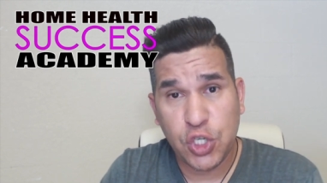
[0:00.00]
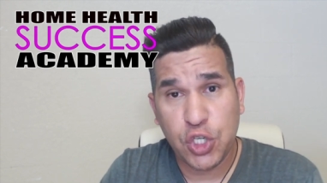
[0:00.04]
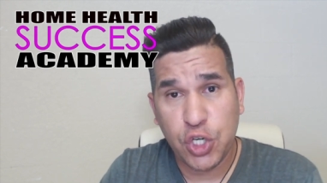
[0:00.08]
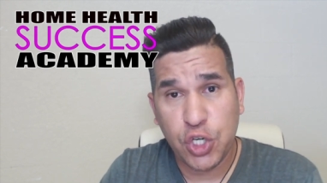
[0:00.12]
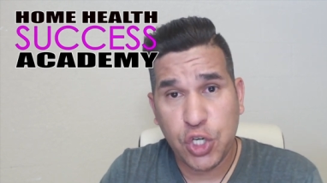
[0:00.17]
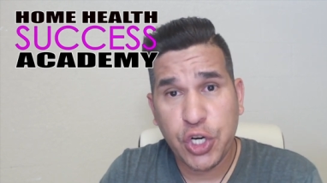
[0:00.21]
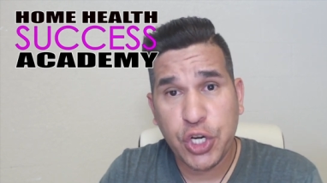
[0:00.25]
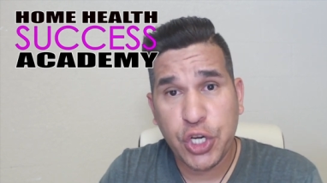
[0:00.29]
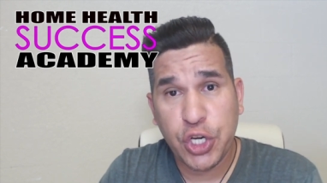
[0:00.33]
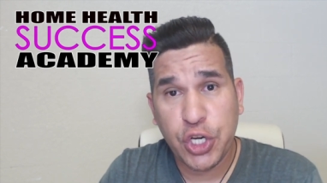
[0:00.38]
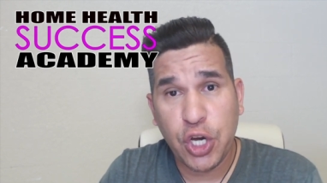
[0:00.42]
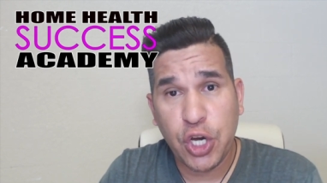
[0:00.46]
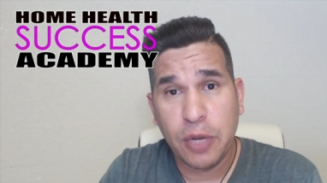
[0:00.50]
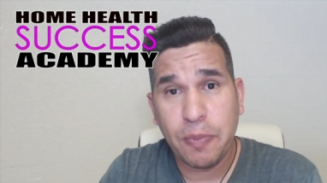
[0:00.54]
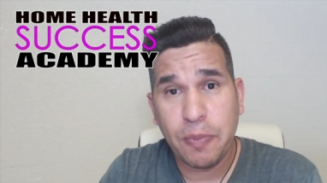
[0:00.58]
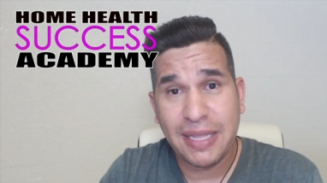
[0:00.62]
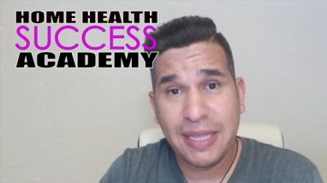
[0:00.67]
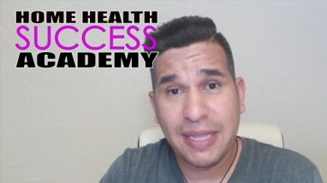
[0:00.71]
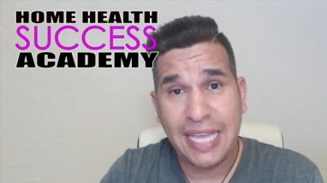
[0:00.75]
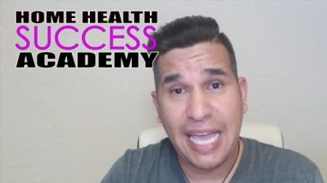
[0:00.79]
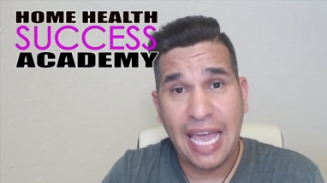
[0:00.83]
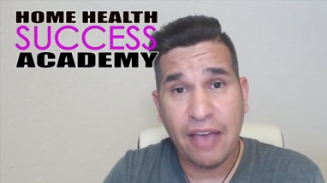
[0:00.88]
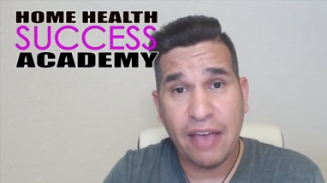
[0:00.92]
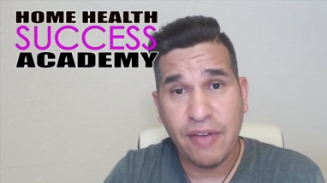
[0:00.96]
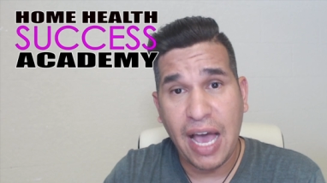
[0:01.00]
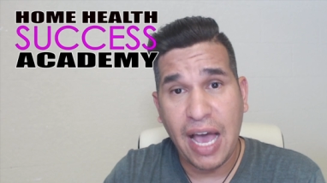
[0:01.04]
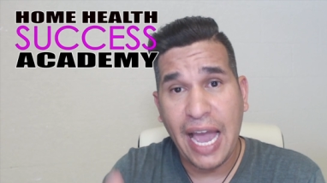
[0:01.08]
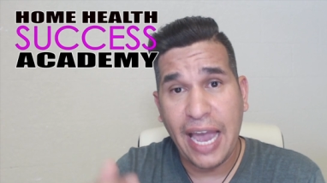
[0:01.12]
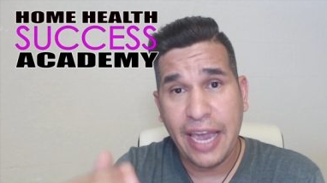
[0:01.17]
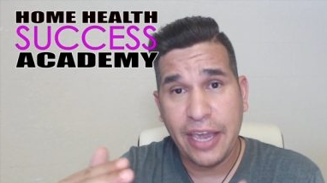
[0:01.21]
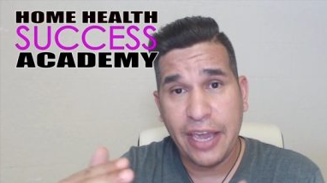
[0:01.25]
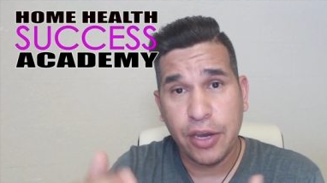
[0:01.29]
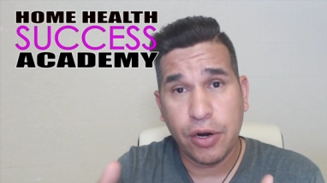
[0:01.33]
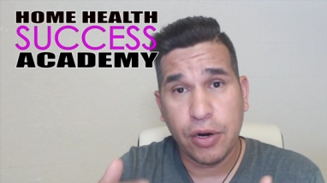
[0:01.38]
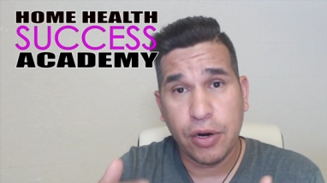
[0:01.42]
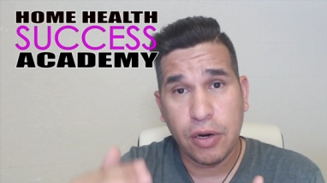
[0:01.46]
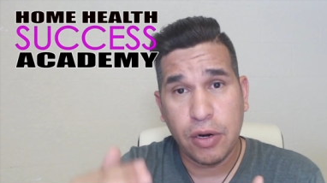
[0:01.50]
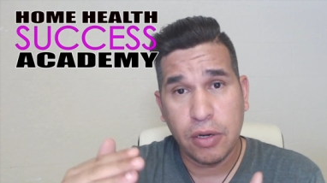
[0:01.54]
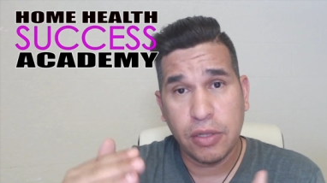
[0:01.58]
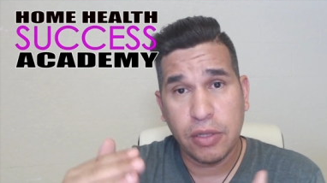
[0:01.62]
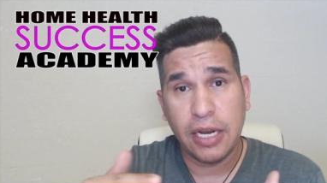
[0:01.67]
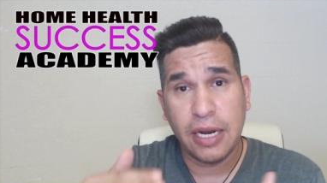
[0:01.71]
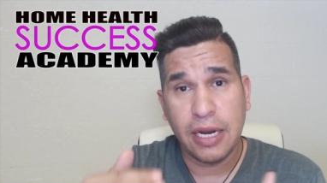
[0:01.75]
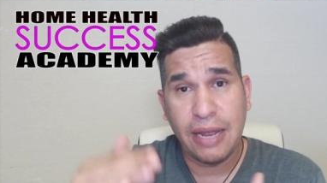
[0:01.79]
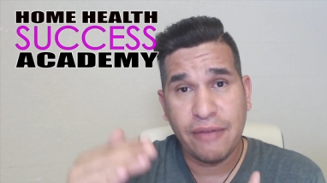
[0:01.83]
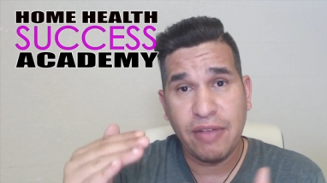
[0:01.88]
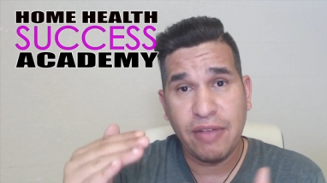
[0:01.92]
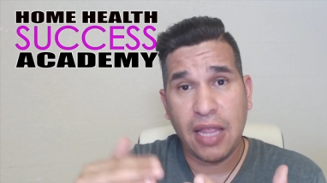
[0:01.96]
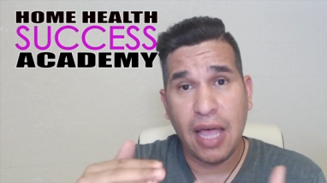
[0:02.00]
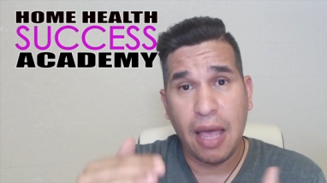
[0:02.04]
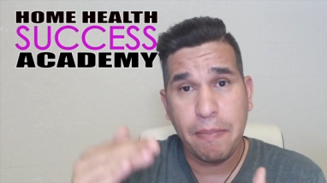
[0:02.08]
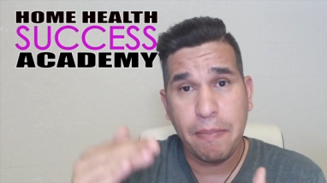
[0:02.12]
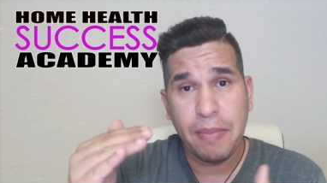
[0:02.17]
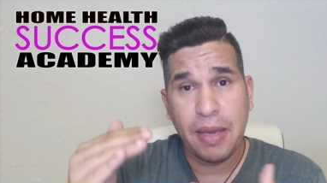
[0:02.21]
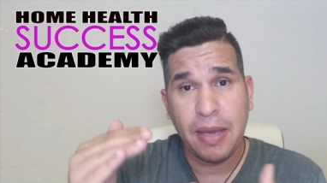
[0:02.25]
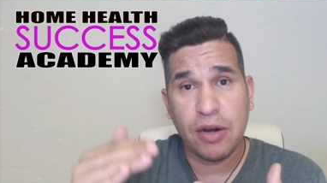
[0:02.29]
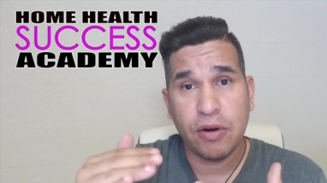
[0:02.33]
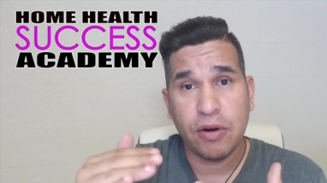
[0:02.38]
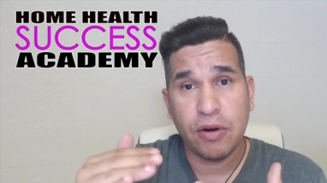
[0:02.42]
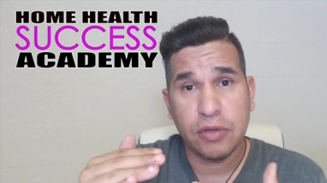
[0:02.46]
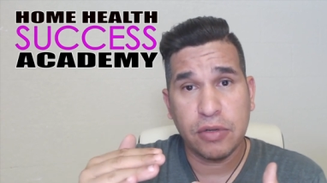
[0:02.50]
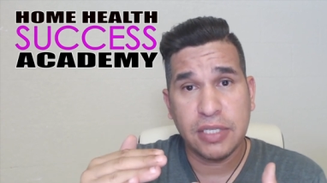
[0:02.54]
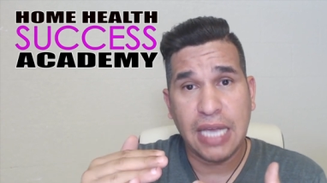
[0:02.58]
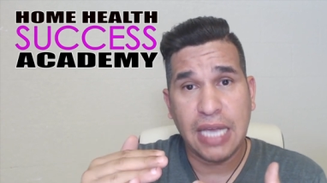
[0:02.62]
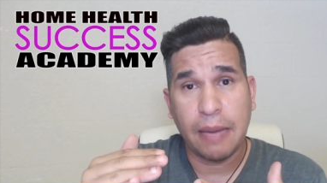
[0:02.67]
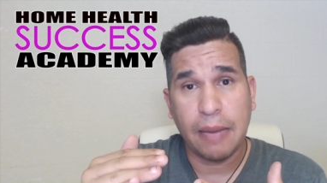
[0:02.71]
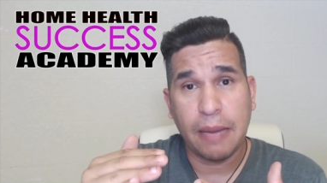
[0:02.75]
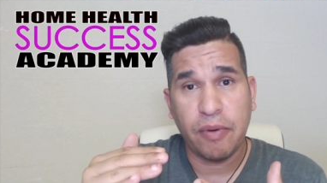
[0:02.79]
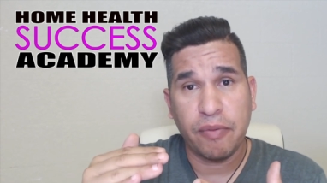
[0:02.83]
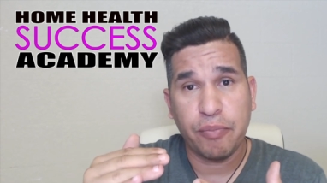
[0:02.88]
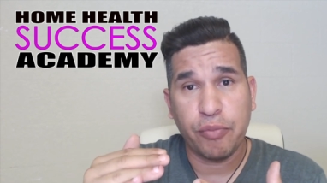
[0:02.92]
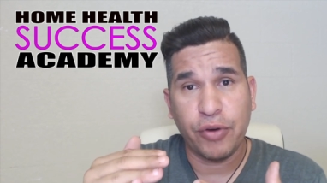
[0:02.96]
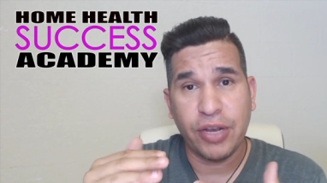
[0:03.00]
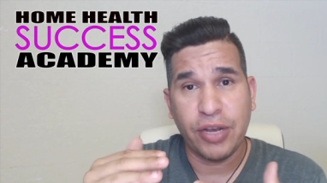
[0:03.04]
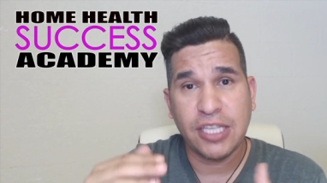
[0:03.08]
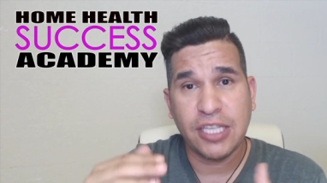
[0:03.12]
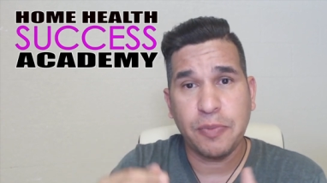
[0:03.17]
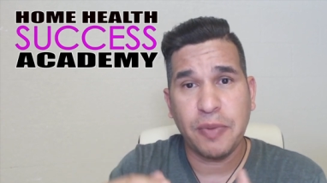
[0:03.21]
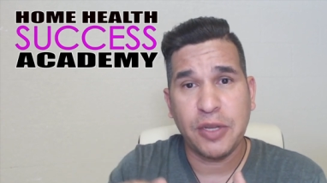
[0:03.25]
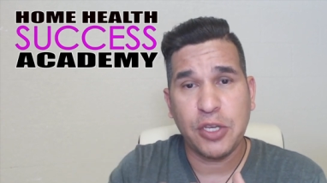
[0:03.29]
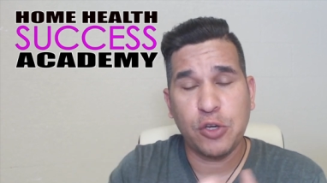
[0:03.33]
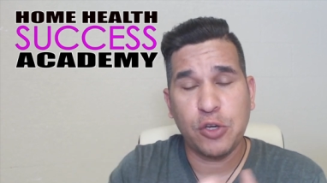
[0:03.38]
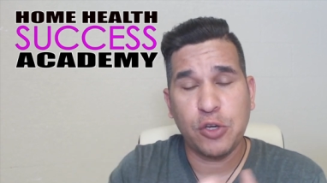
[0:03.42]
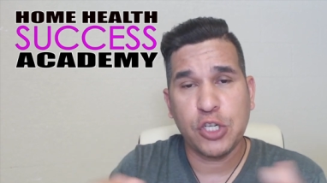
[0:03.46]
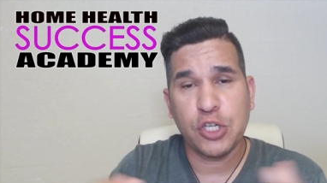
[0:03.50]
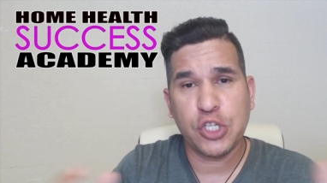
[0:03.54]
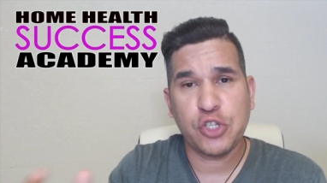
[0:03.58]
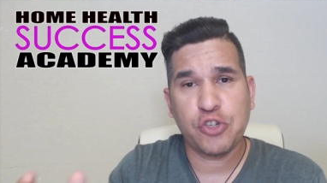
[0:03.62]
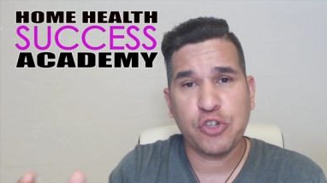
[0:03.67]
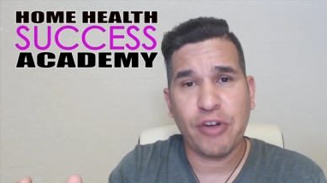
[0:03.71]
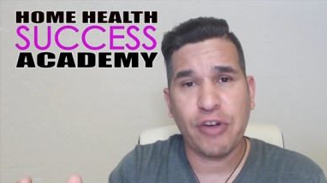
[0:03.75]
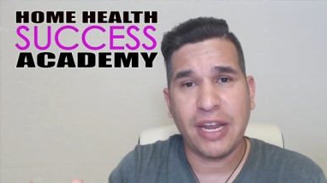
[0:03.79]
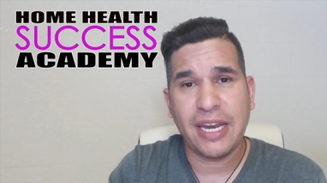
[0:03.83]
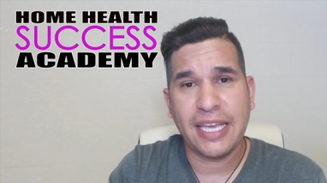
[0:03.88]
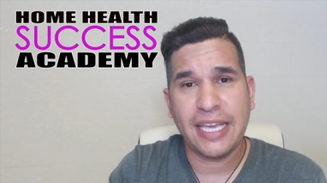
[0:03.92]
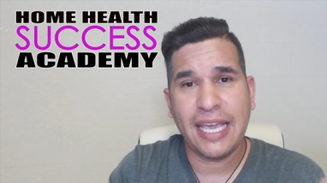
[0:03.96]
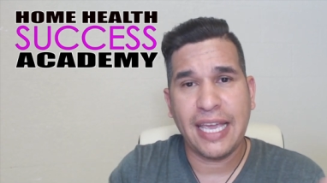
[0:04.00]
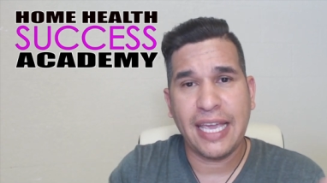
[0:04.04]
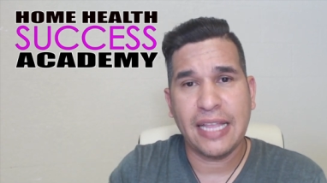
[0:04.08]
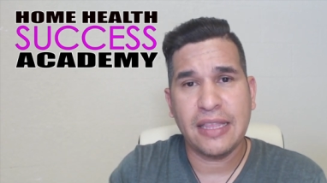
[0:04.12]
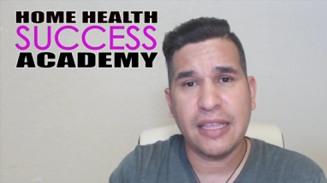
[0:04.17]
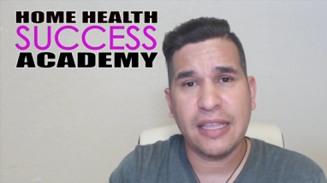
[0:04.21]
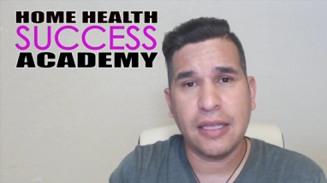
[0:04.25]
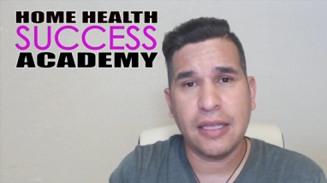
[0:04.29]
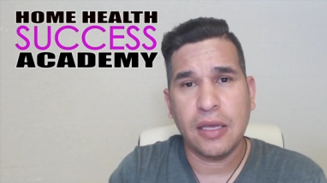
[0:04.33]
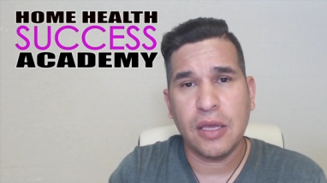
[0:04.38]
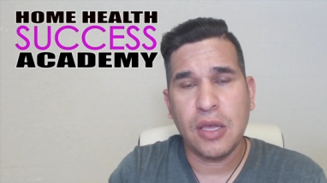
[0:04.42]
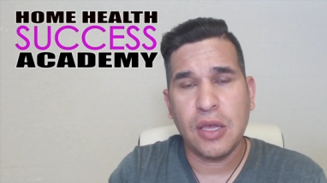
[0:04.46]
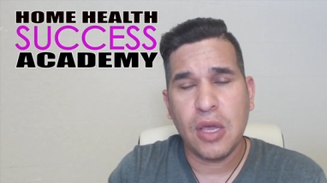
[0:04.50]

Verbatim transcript: they're good, but they have a lot better type of prints, but you just try to get the